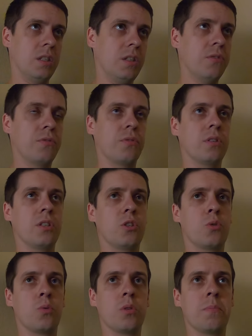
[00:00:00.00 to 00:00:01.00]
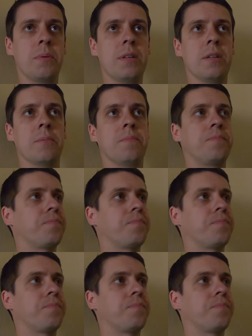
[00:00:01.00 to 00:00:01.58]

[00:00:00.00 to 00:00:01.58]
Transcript: if it will be